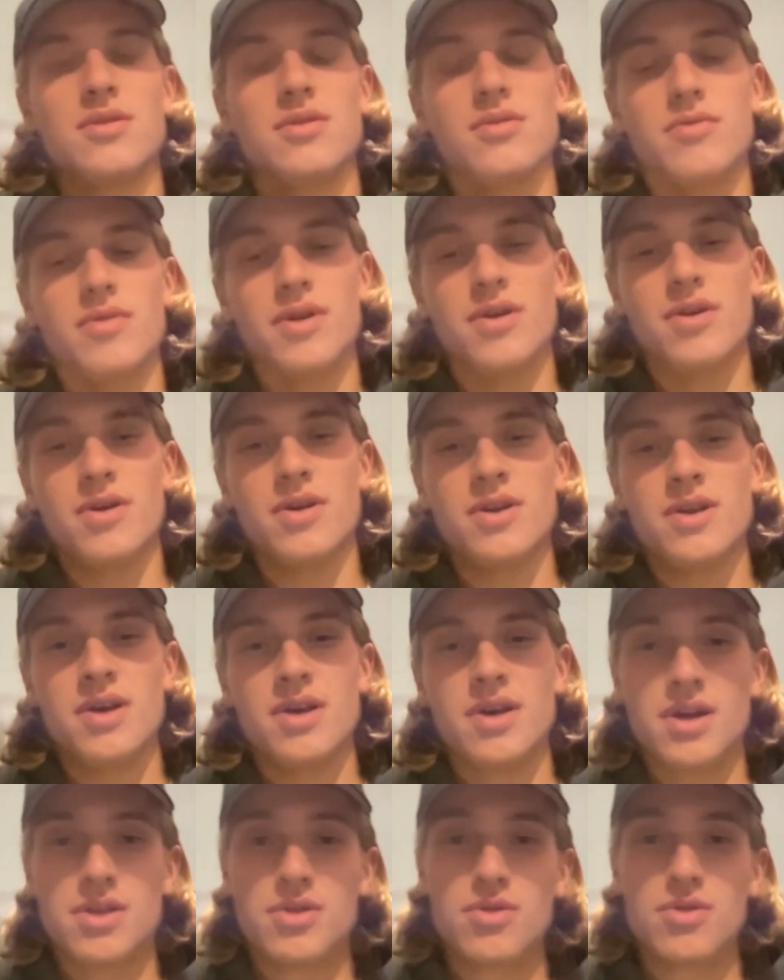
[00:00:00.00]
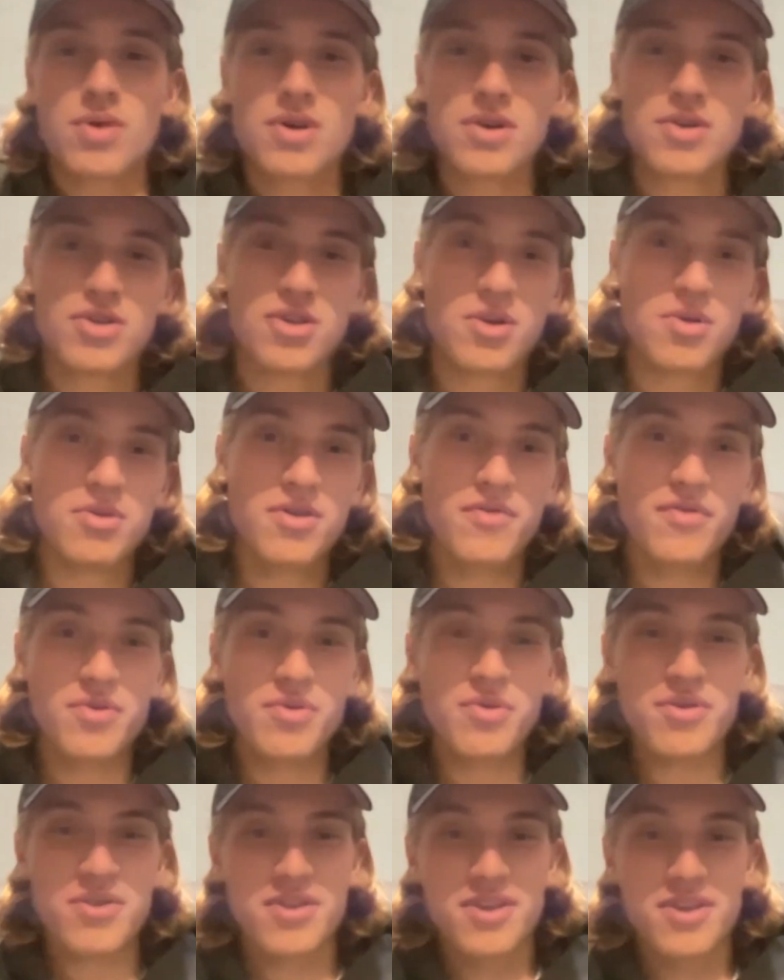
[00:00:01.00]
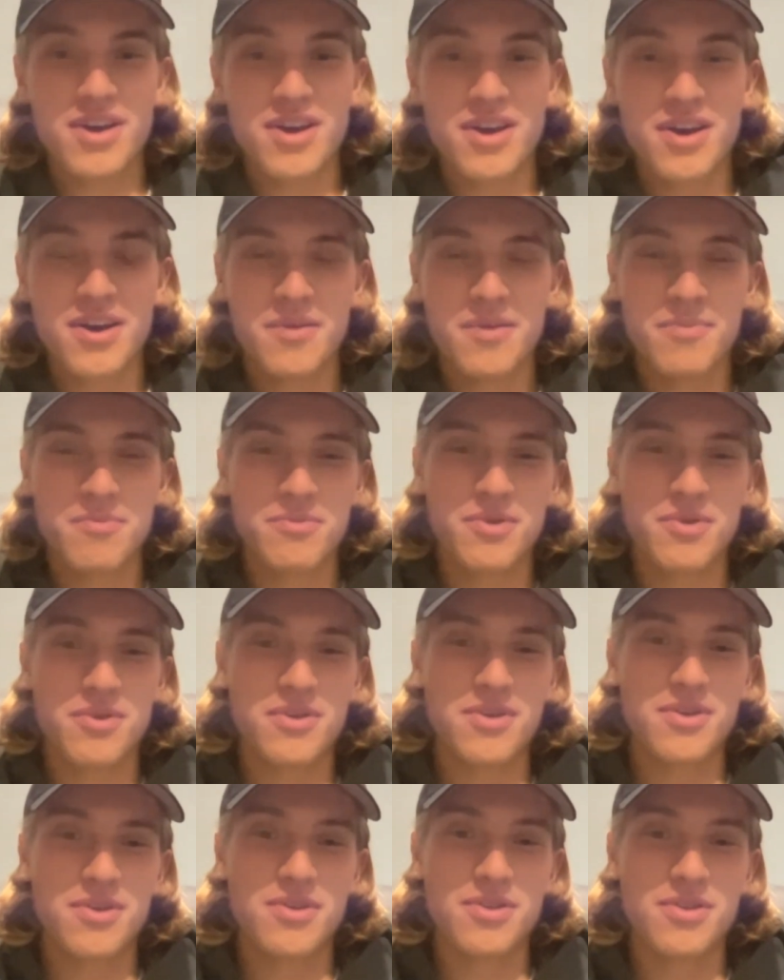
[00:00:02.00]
Right on. And do you want to share with the viewers the